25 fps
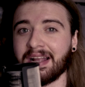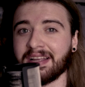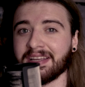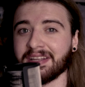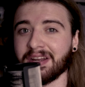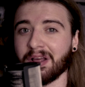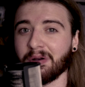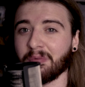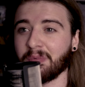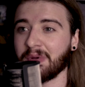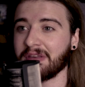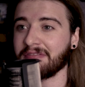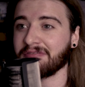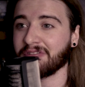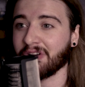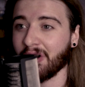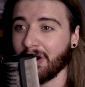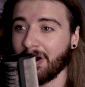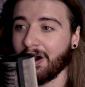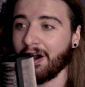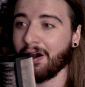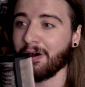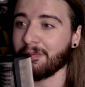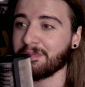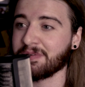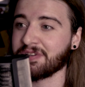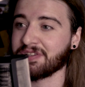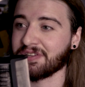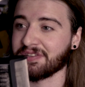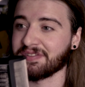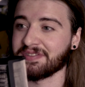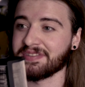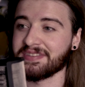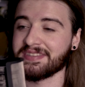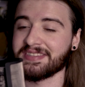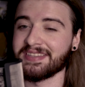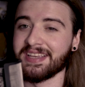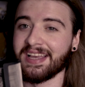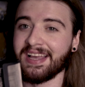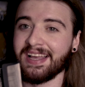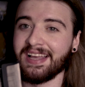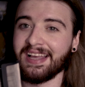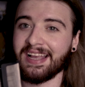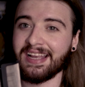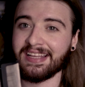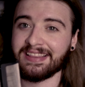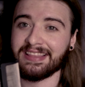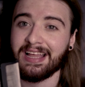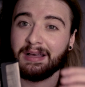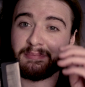You know, we've got options
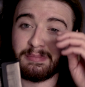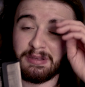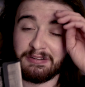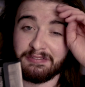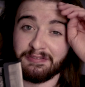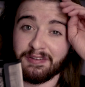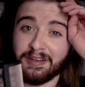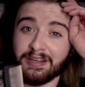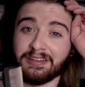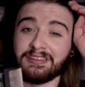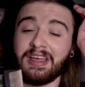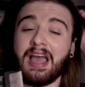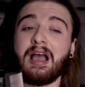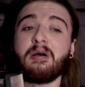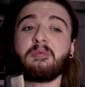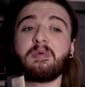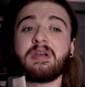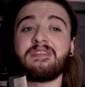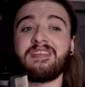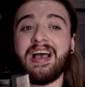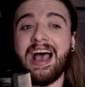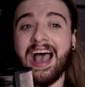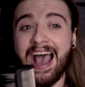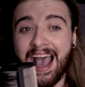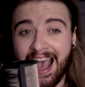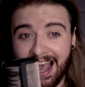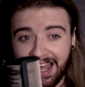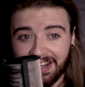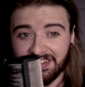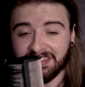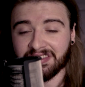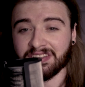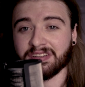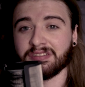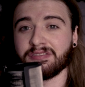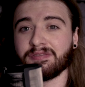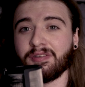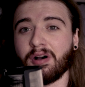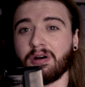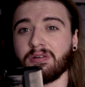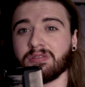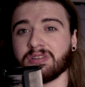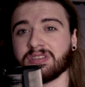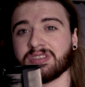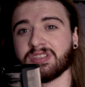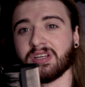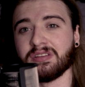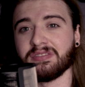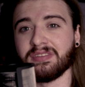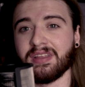in that midfield, and we've added
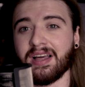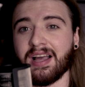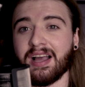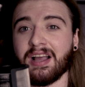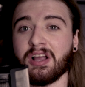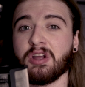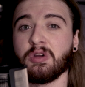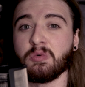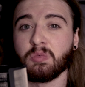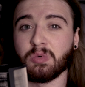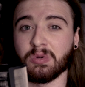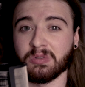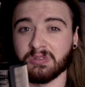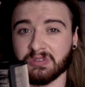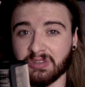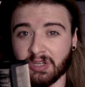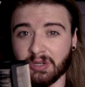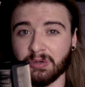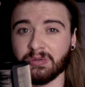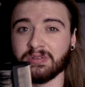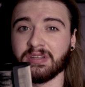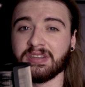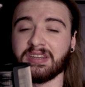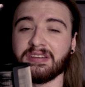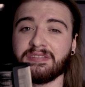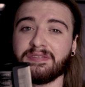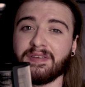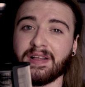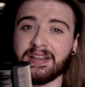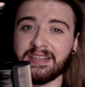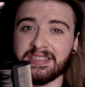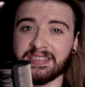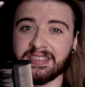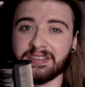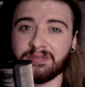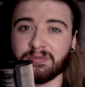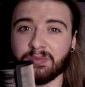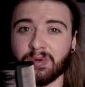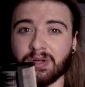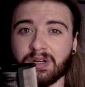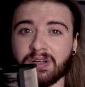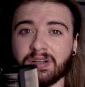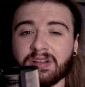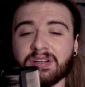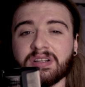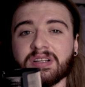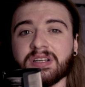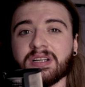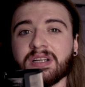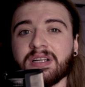Volks on there who will do the defensive work.